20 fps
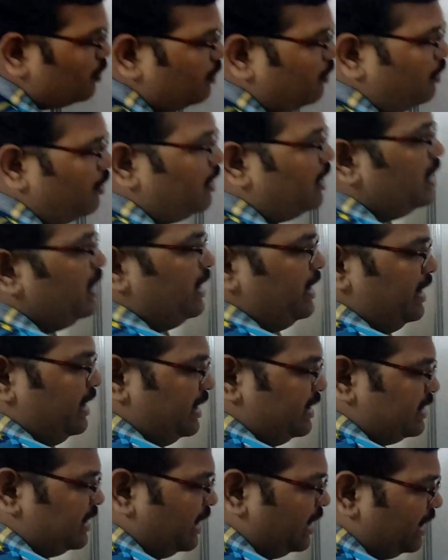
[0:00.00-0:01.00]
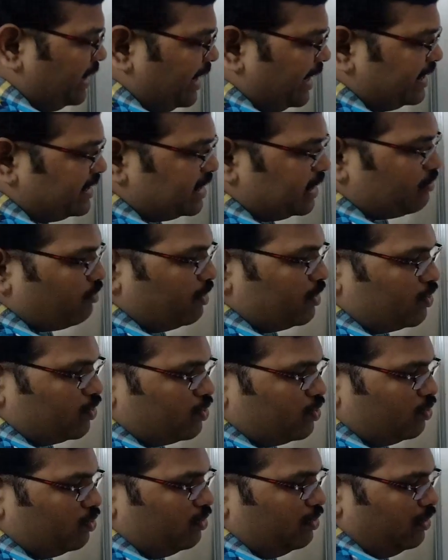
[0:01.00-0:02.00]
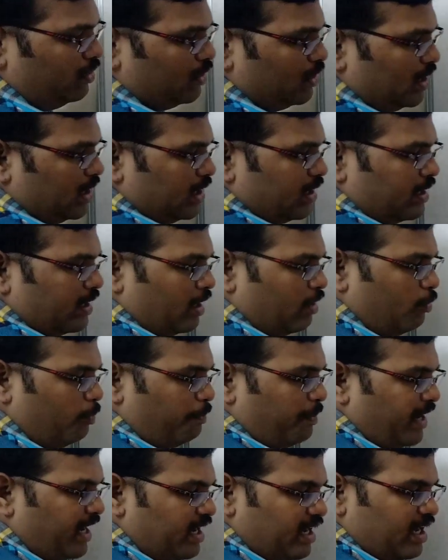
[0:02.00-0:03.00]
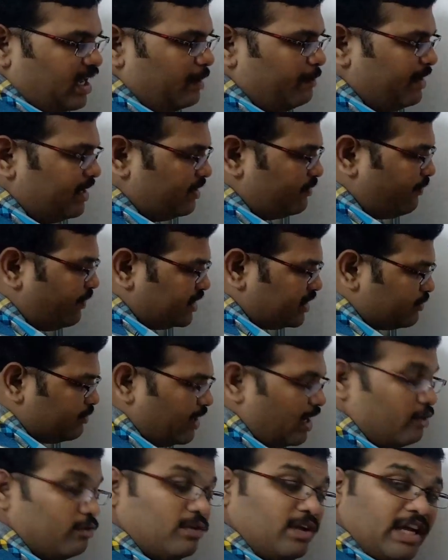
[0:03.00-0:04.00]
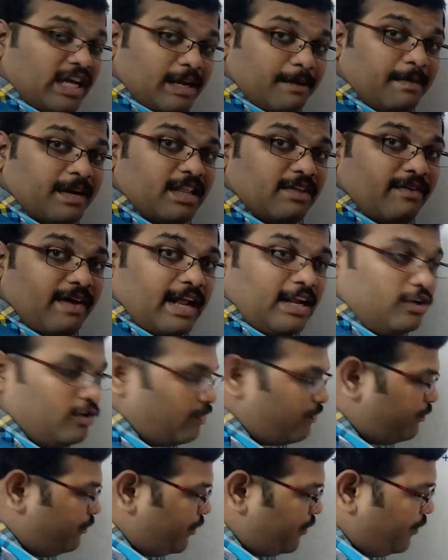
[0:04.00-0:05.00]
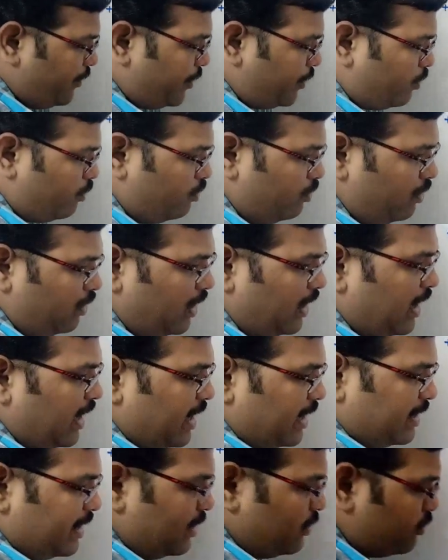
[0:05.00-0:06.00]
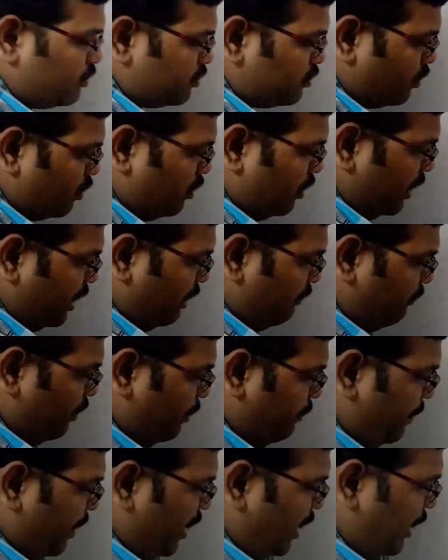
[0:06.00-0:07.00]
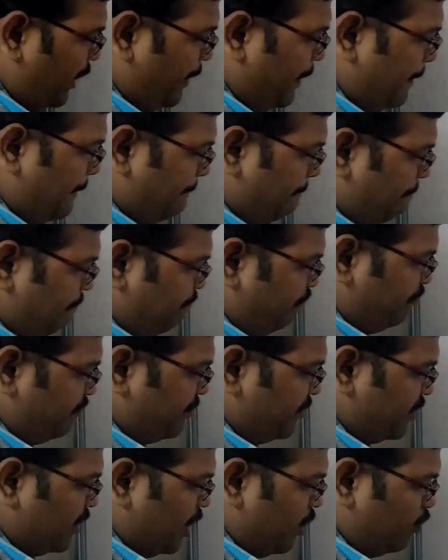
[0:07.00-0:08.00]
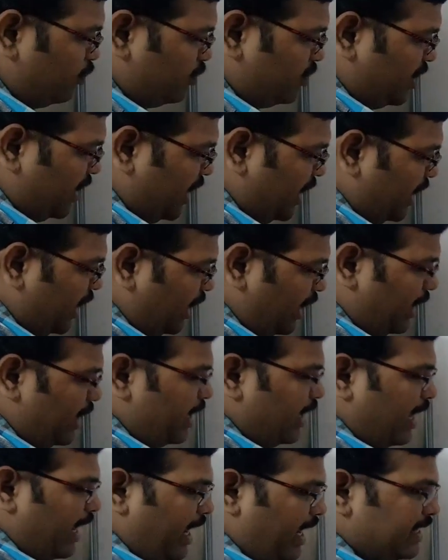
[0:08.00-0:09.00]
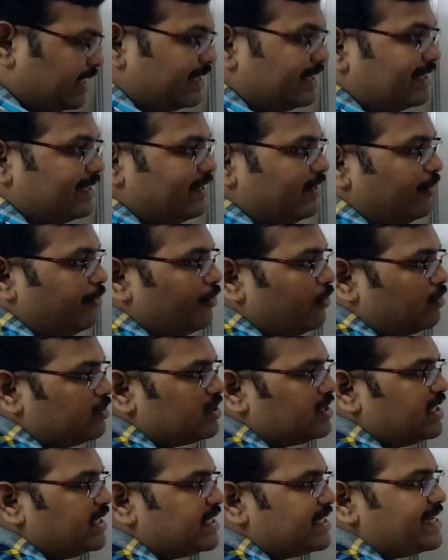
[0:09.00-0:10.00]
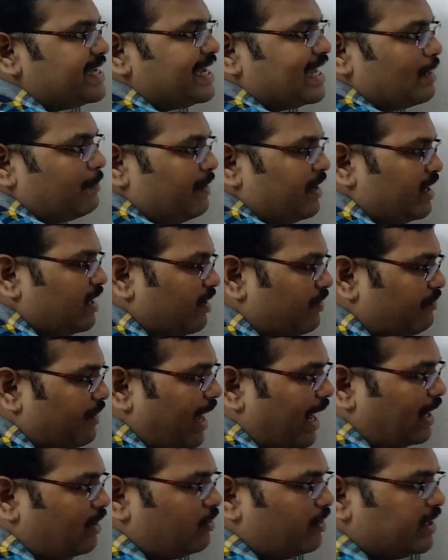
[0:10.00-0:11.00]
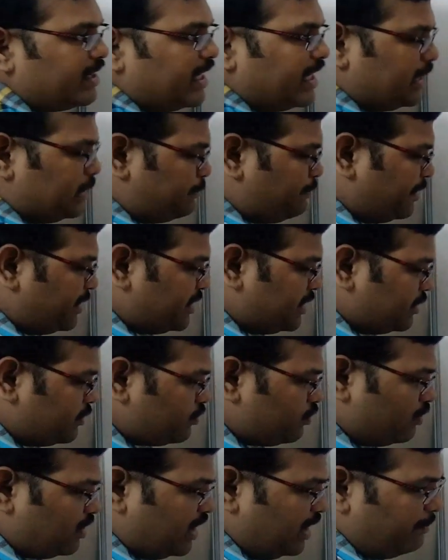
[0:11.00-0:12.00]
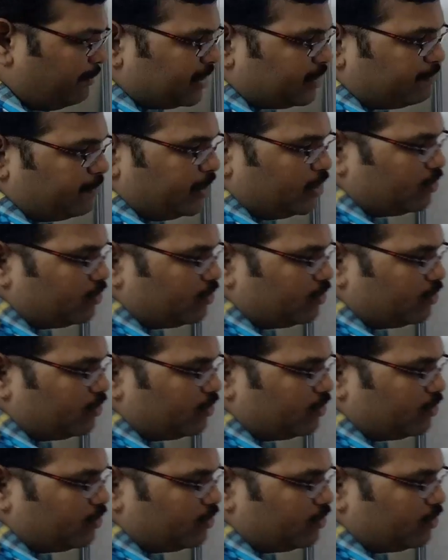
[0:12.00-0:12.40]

to initially a is equal to 2 now pre-increment first we have to increment the value of 2 so it will be now 3 and use this incremented value in the expression so 3 must be